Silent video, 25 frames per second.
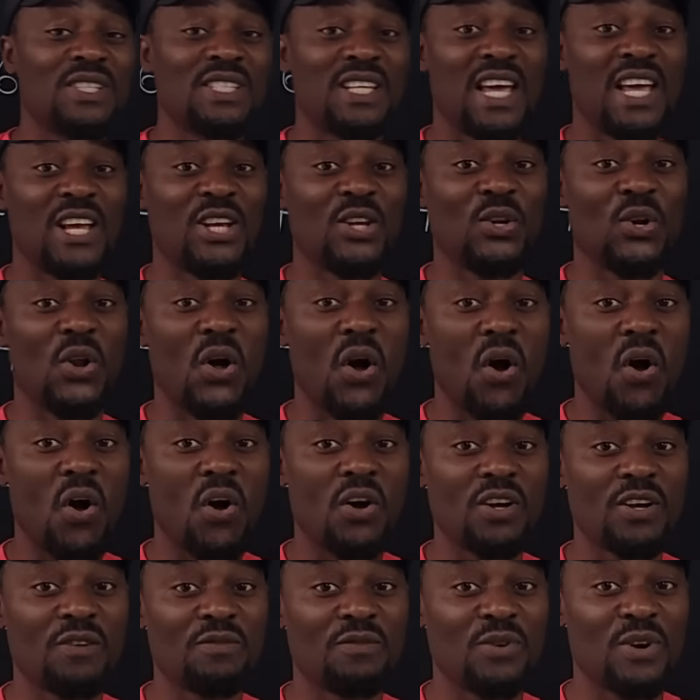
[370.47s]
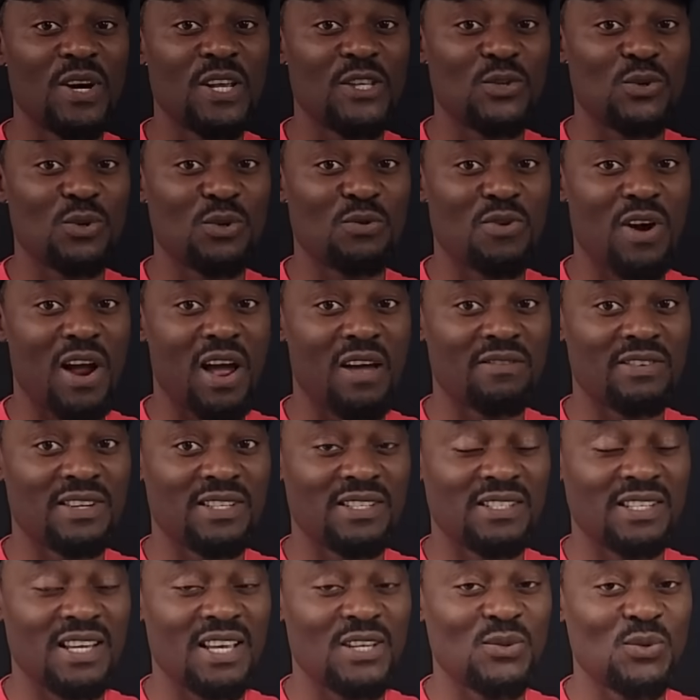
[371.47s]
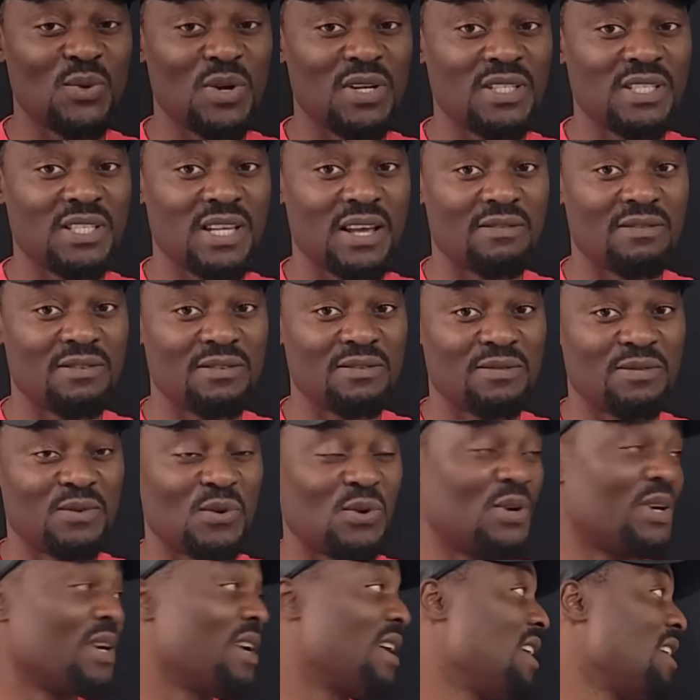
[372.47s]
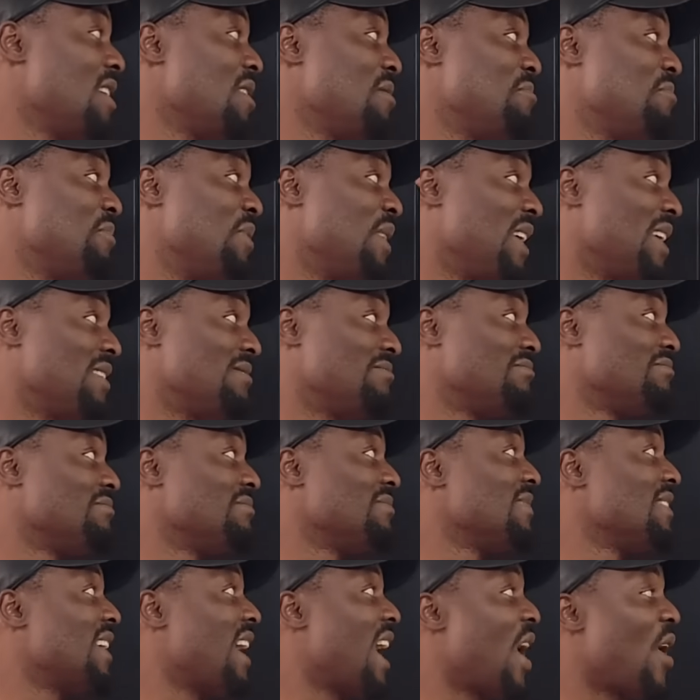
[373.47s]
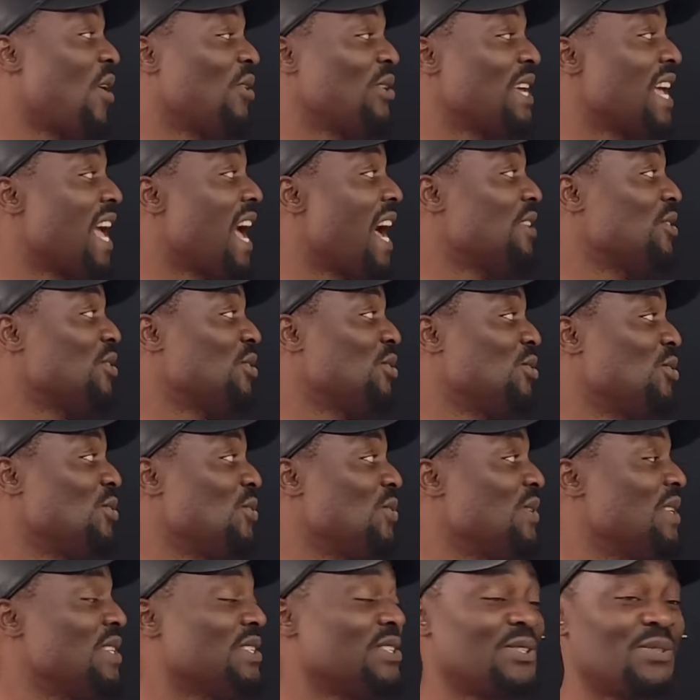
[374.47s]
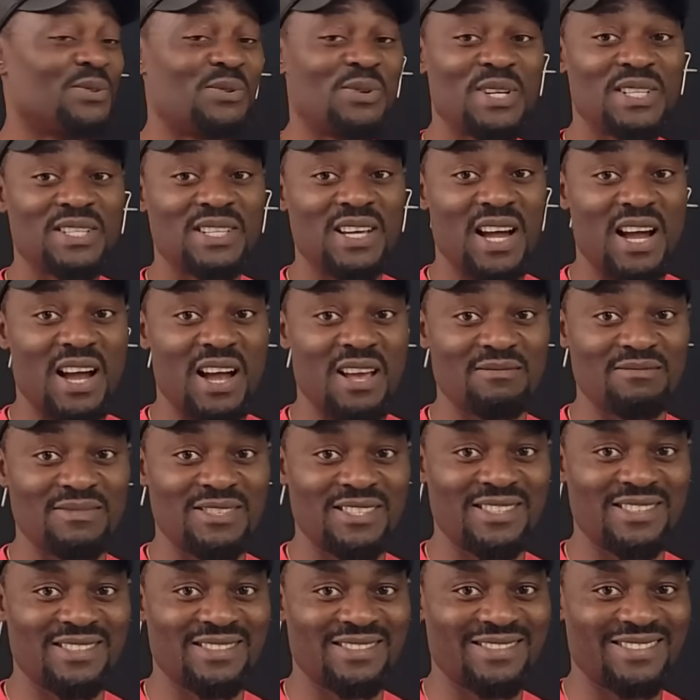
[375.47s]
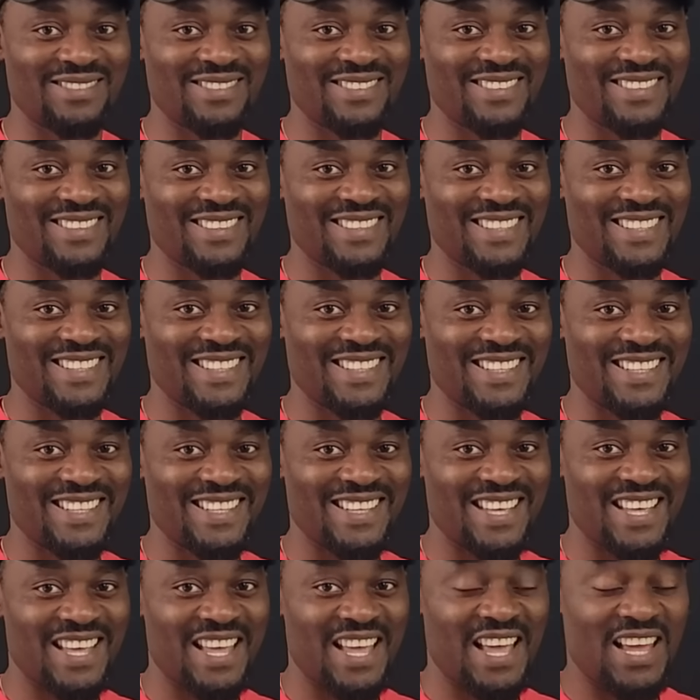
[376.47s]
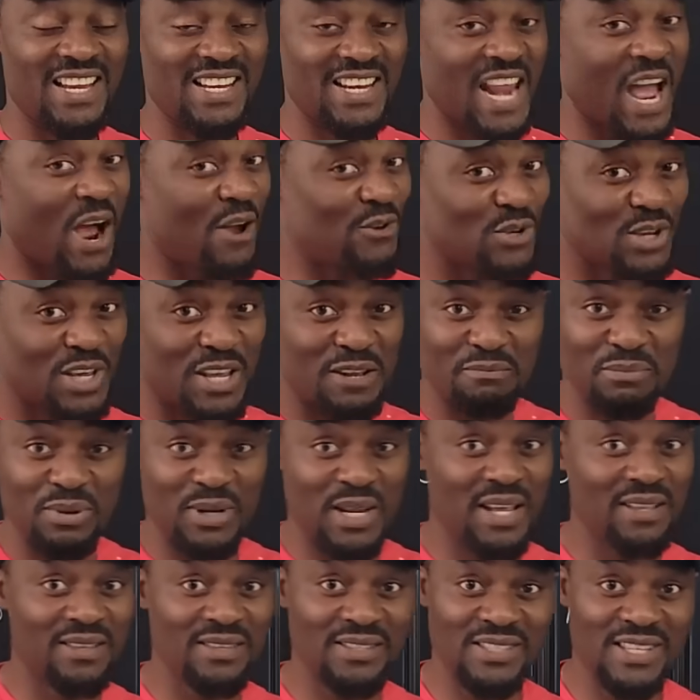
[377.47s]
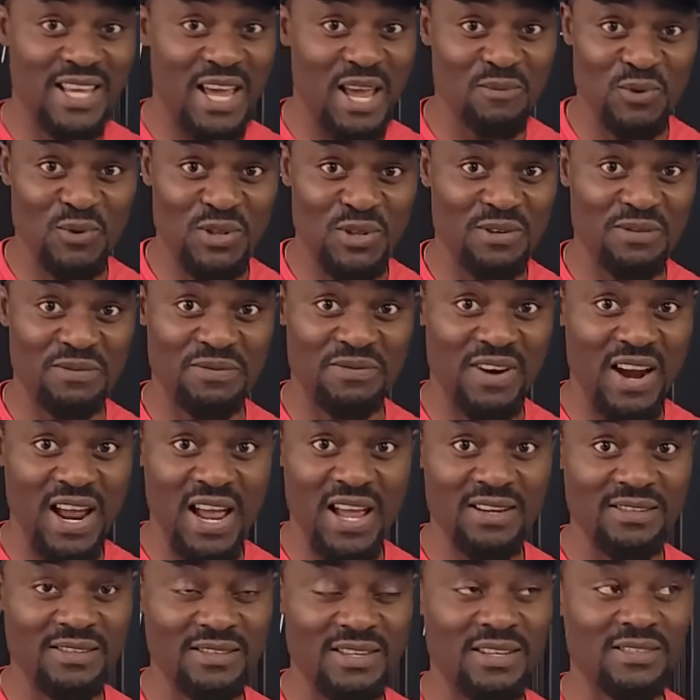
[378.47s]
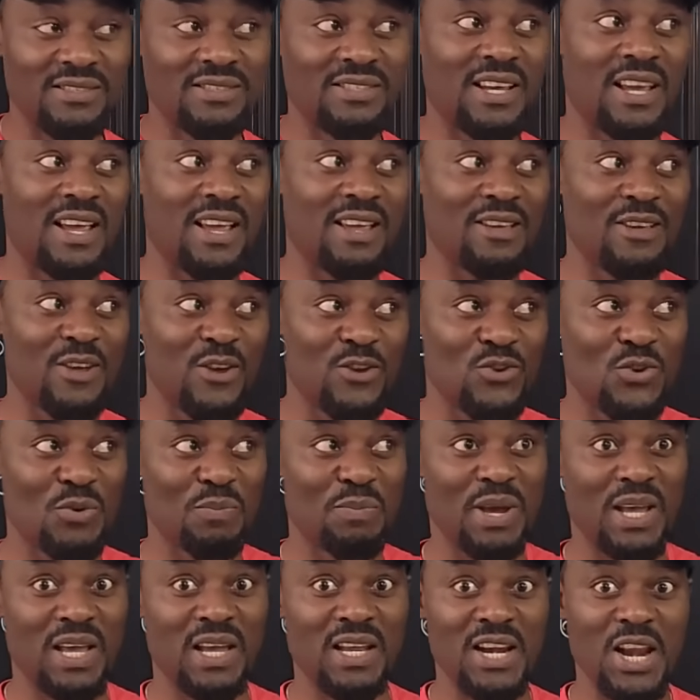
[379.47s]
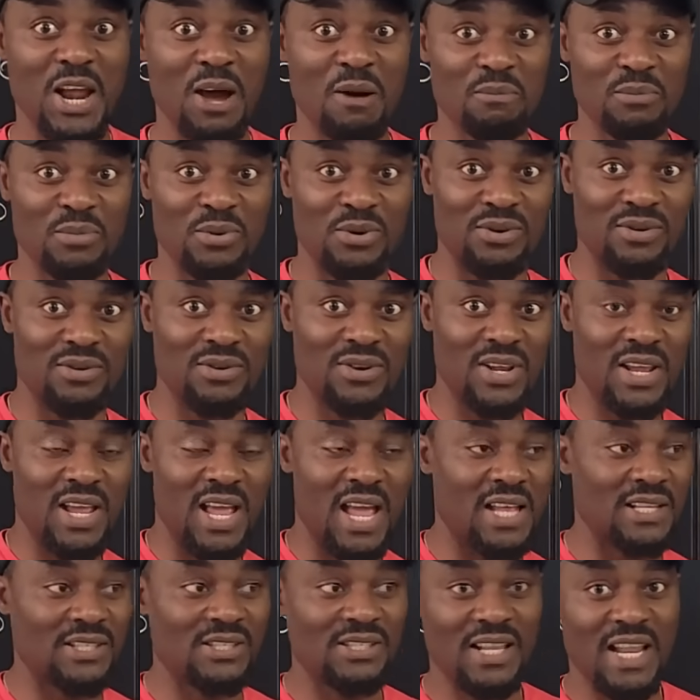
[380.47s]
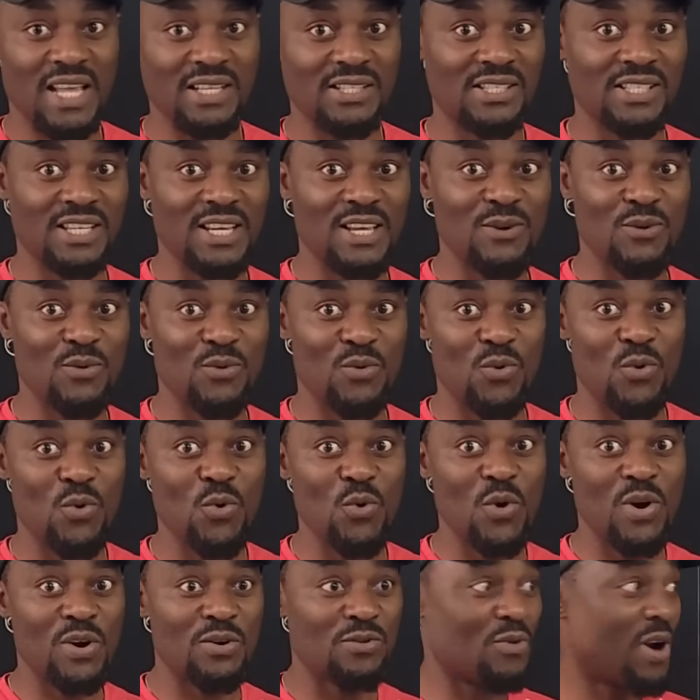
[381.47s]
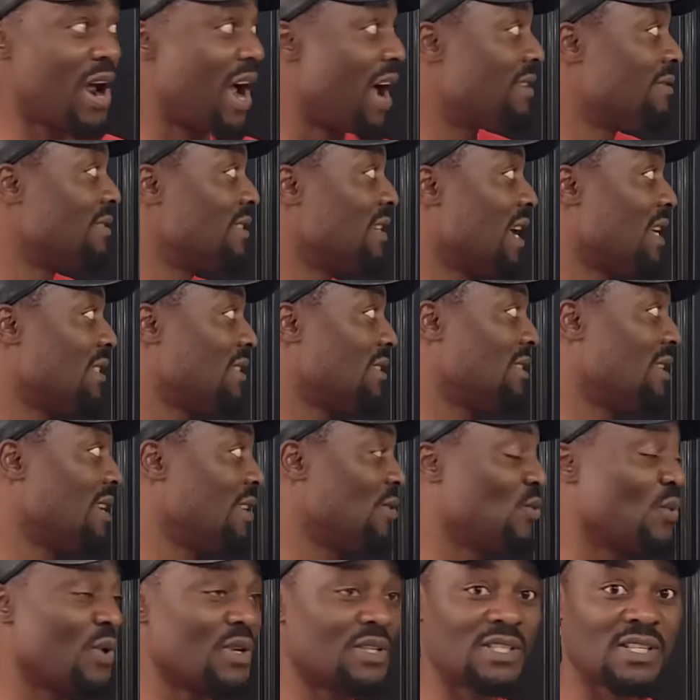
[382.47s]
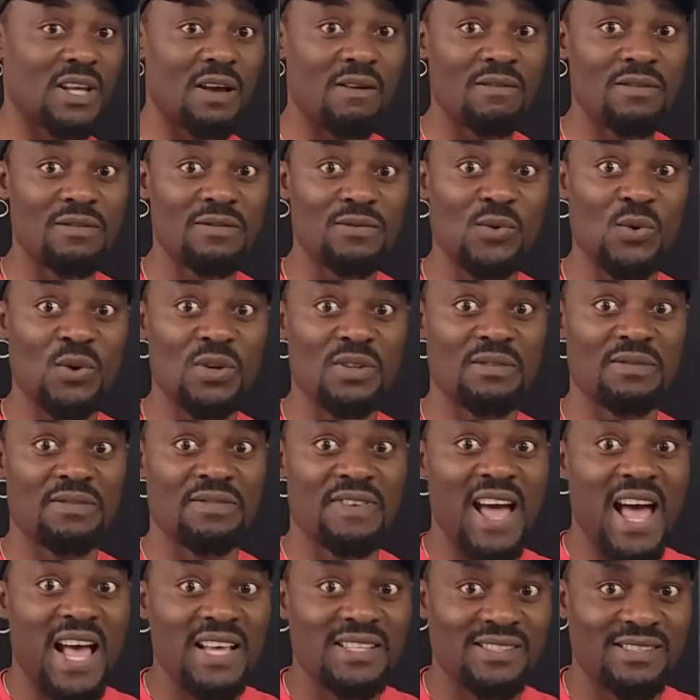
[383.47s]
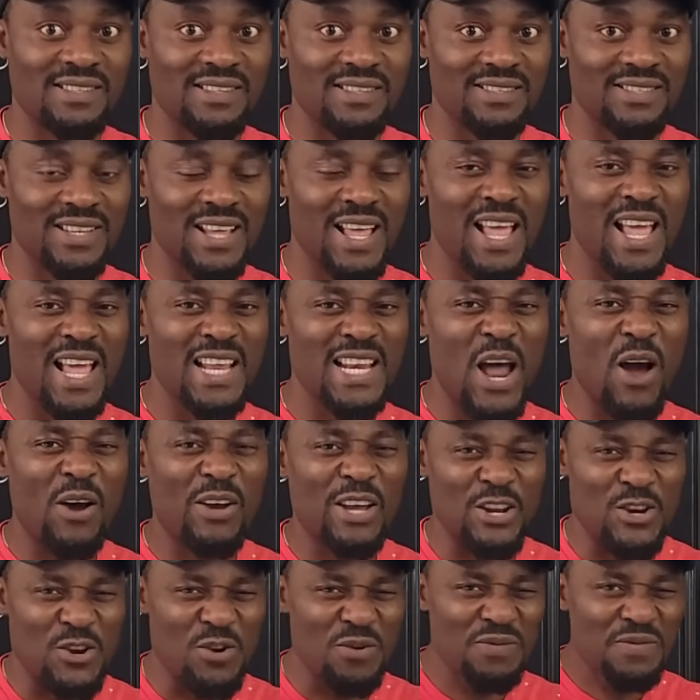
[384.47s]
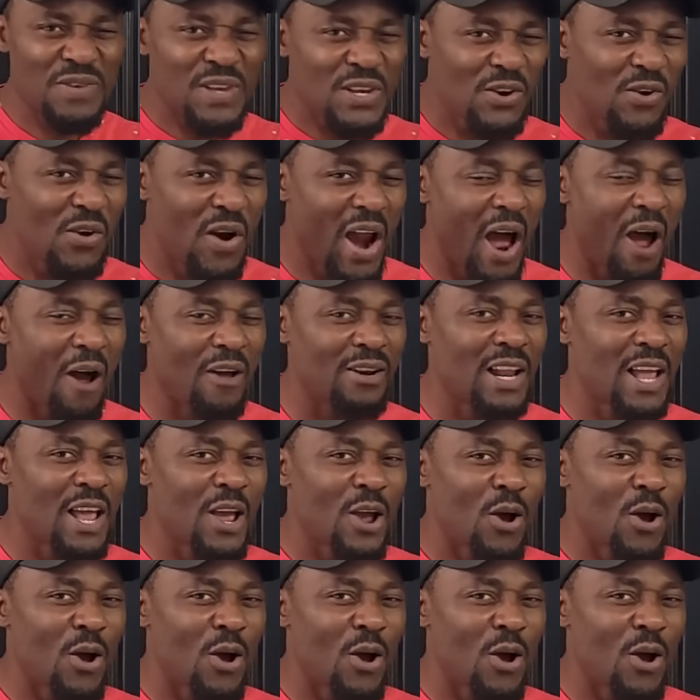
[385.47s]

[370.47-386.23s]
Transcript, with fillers: to take long for it to arrive at 6174, but I only had to do this 3 times. Now you can play this game with your friends and say, you pick a number and let's see who arrives at 6174 the fastest. Now, can you figure out